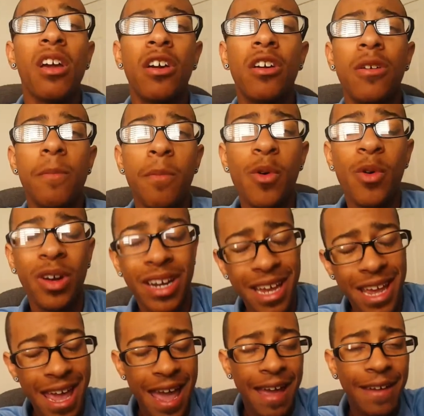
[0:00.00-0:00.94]
Good
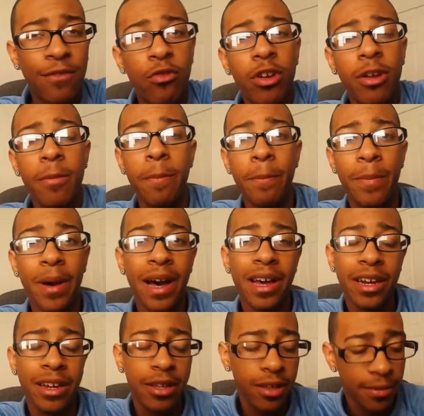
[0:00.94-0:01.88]
morning,
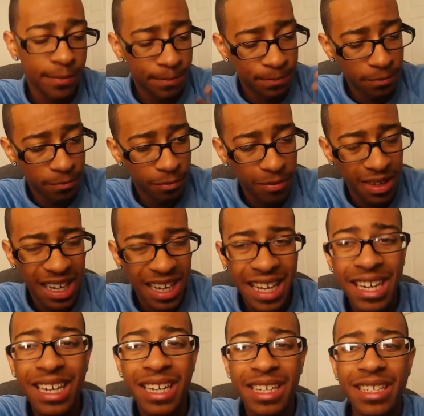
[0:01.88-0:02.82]
everybody.
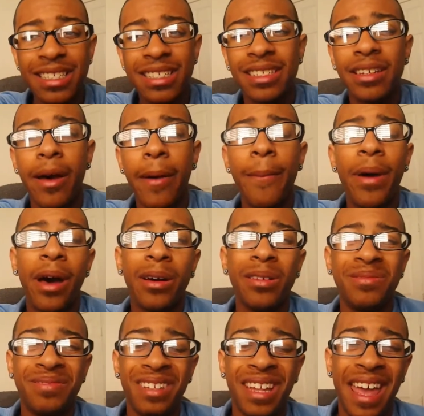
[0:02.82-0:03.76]
It is
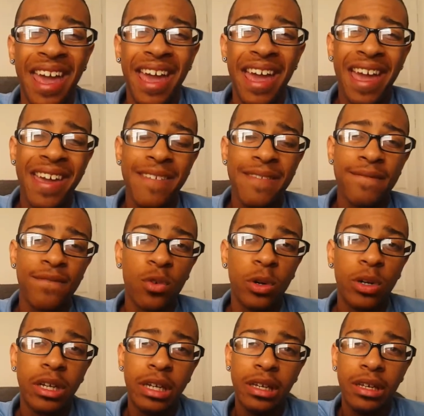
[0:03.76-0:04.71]
about
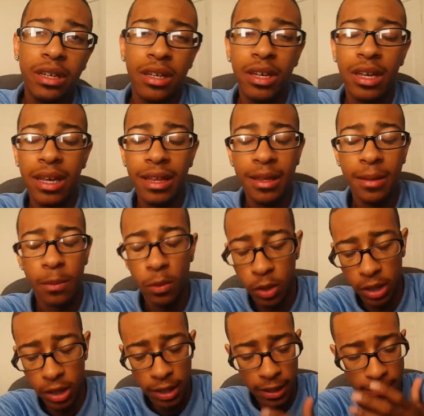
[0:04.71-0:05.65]
8:40 in the
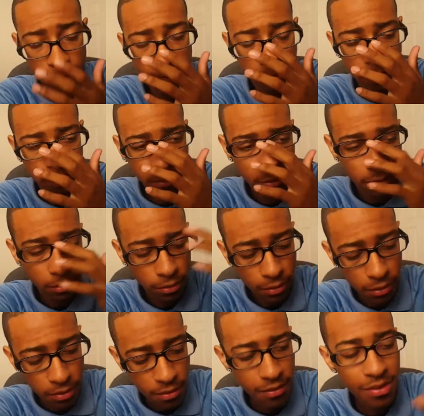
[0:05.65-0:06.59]
morning,
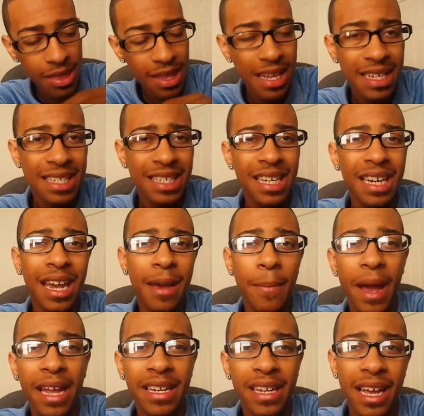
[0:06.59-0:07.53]
sitting at
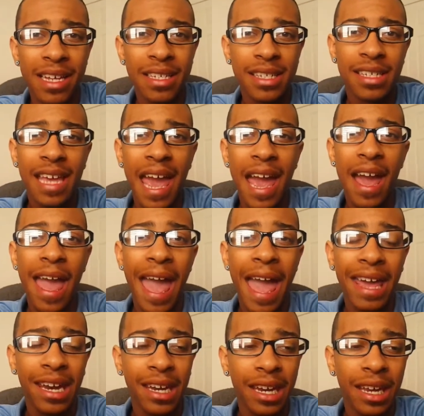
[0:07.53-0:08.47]
my desk
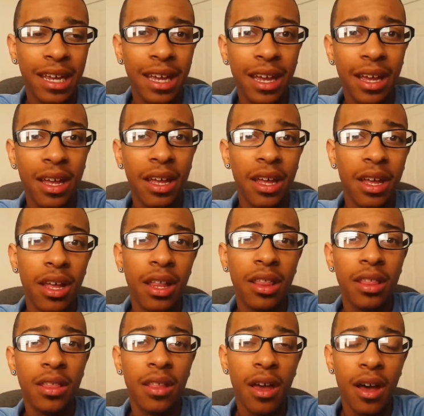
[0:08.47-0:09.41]
editing
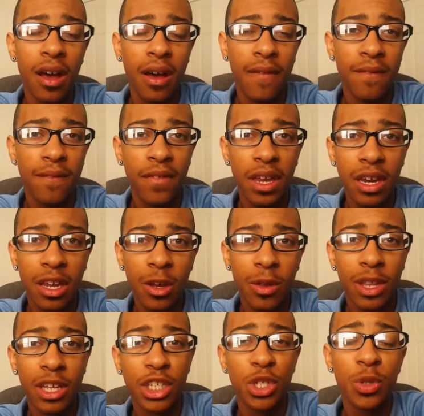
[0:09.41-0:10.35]
the
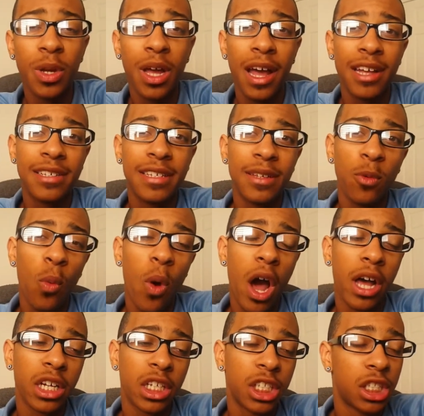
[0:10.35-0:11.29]
video that you guys
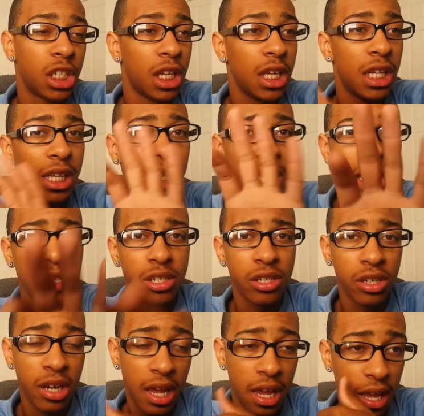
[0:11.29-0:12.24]
watched
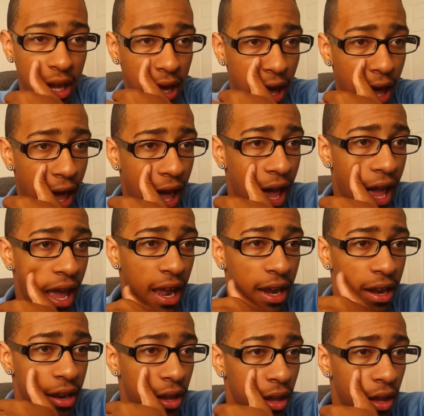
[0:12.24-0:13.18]
yesterday,
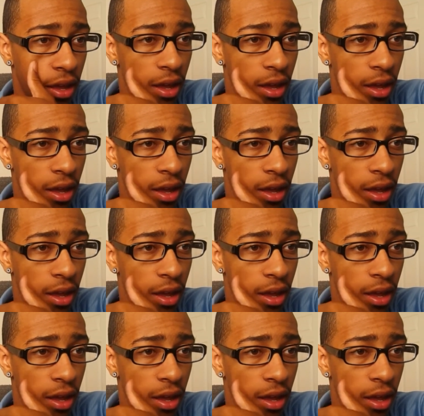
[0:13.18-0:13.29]
and